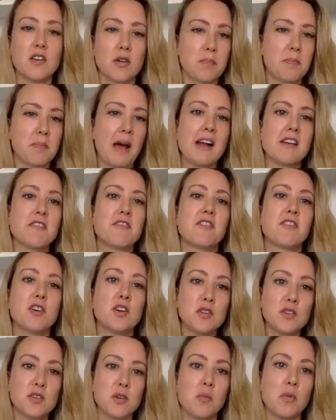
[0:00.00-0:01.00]
bad
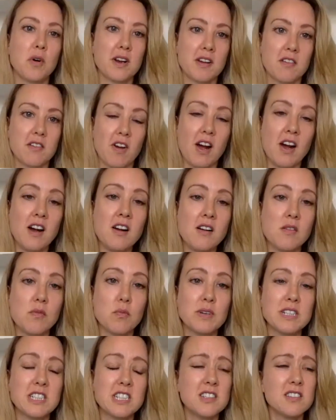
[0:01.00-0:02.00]
foods and whatever,
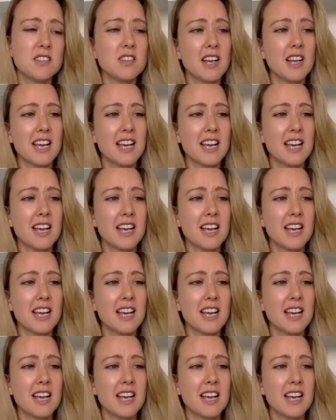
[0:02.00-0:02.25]
which isn't,